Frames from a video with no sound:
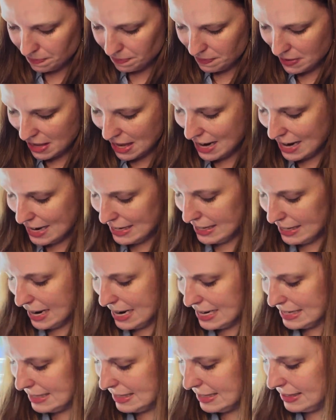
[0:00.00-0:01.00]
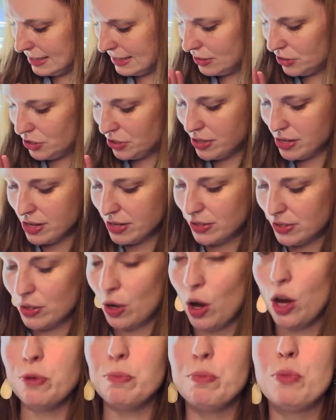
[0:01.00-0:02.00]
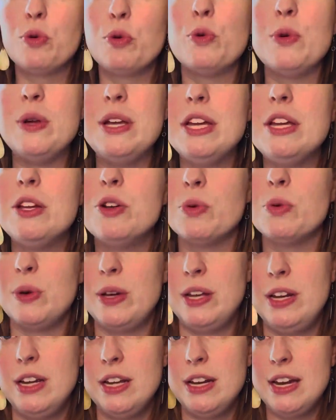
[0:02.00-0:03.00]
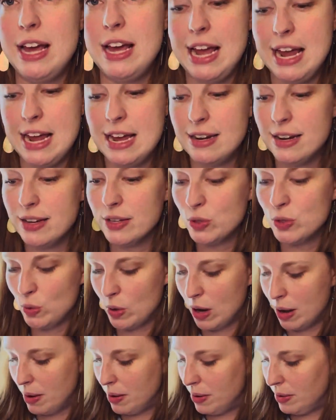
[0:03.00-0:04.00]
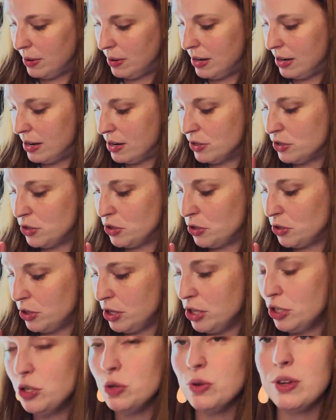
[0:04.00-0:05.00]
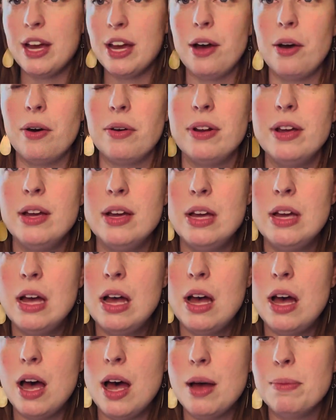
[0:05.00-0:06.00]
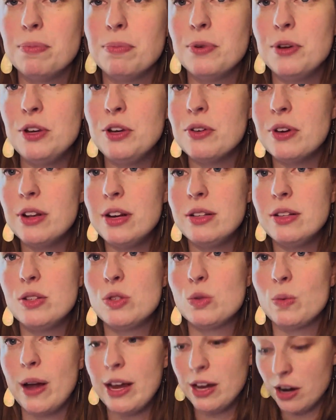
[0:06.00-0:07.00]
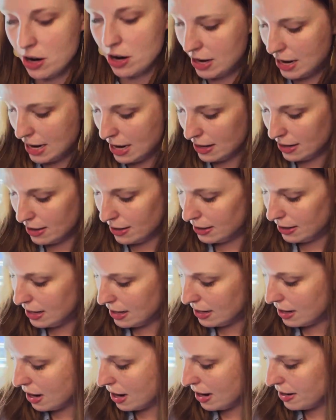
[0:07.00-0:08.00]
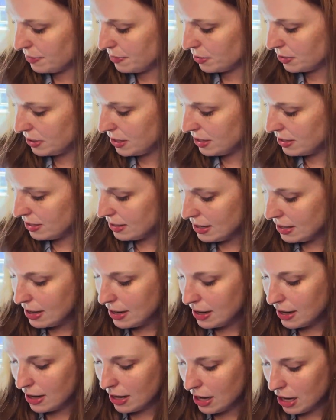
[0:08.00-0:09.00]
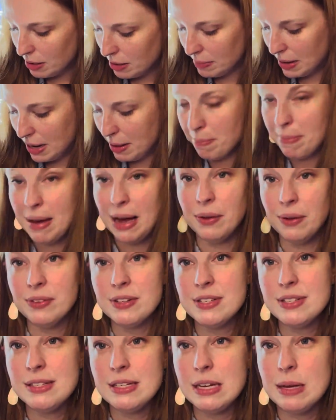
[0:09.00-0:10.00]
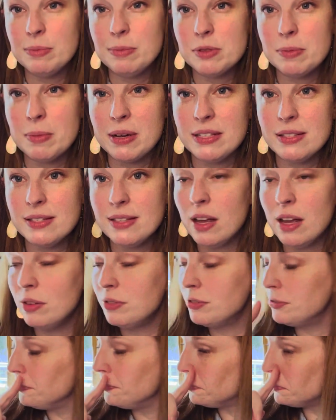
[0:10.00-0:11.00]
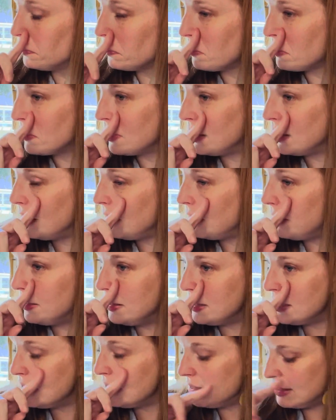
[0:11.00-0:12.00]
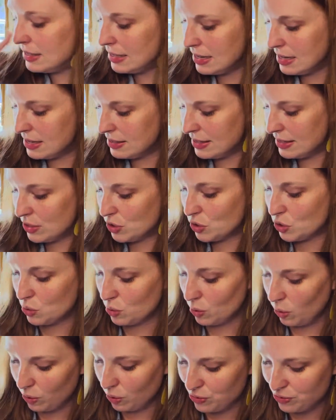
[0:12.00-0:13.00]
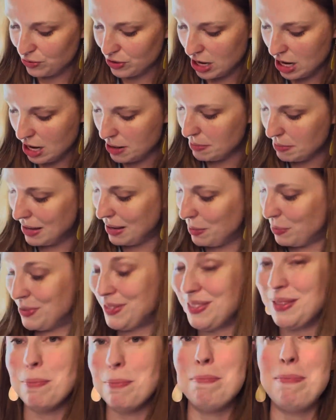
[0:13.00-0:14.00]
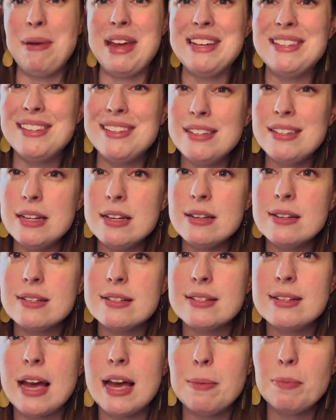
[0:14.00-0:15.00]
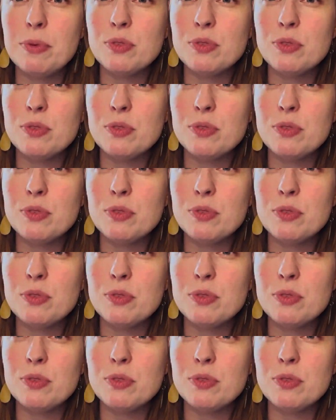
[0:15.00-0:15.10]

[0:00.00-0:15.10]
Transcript: And I stitched this on pre-gridded Aida. So it is 32 count pre-gridded Zweigart Aida in ivory. I bound the seams myself. This is a scroll frame. It was the basting type of